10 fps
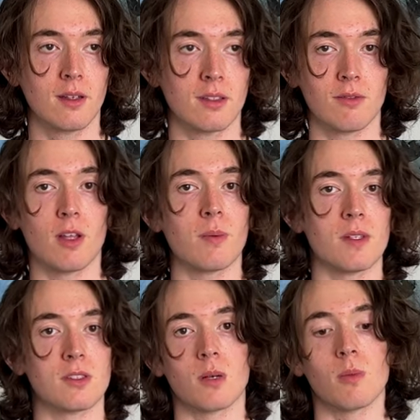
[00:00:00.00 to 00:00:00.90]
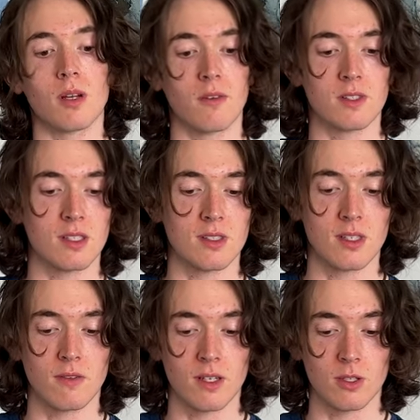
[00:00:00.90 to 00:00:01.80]
developing somewhat of a
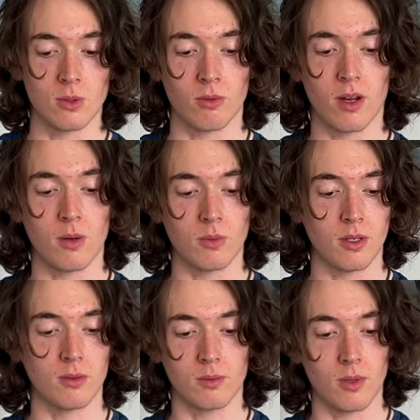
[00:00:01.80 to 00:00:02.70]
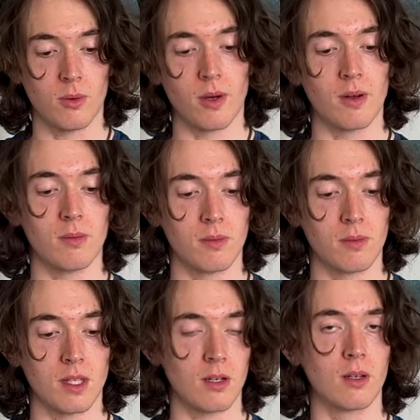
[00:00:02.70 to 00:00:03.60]
sensitivity to the ground where while wearing
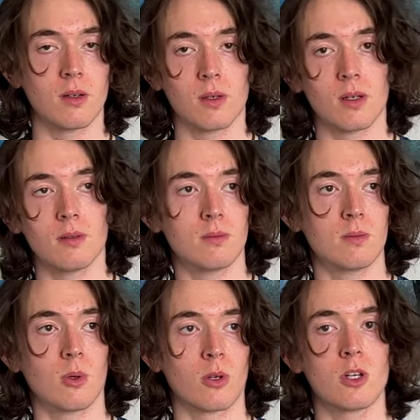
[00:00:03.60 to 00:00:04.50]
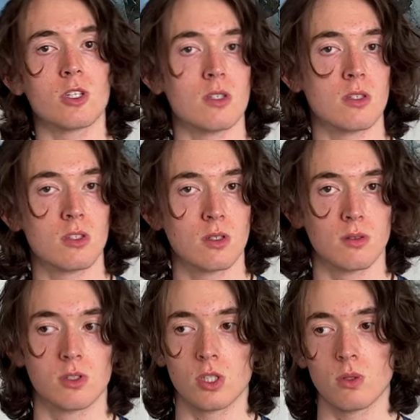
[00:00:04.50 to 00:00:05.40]
thicker or more cushioned sh-
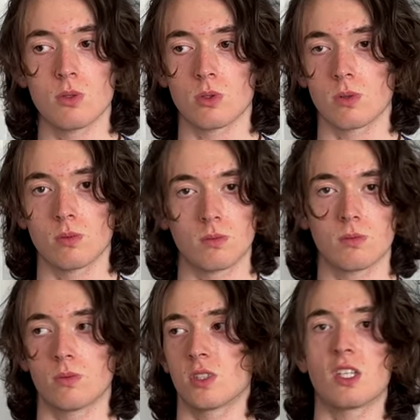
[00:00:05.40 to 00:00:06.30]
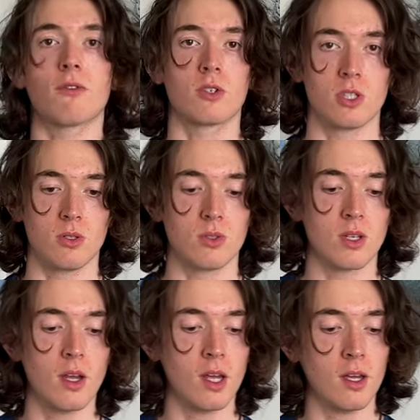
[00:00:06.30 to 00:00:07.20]
shoes or stiffer shoes.
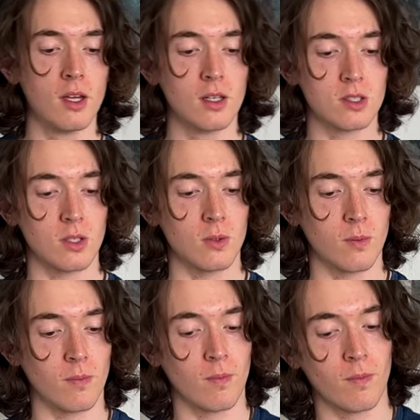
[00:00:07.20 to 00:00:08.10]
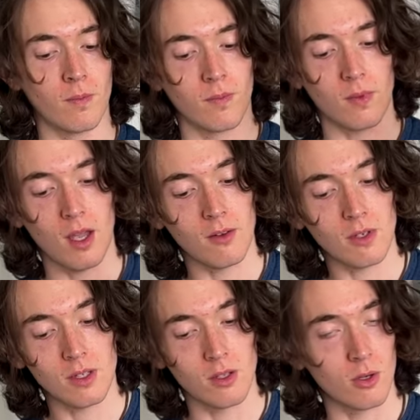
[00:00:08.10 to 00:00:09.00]
So I
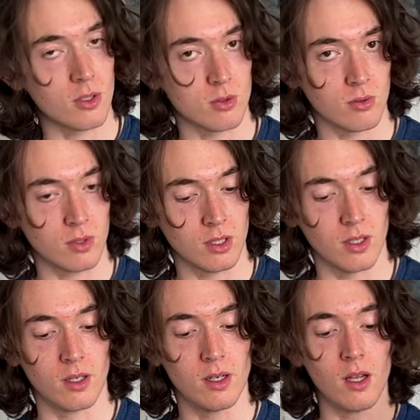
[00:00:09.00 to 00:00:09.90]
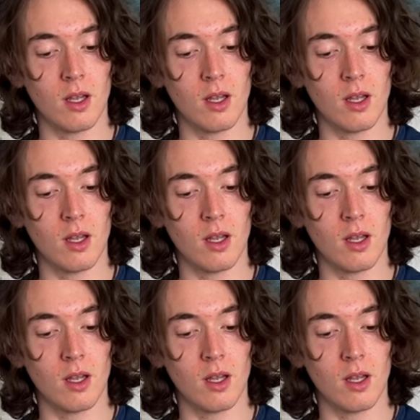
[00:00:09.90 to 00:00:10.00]
found that the Hokas were really good.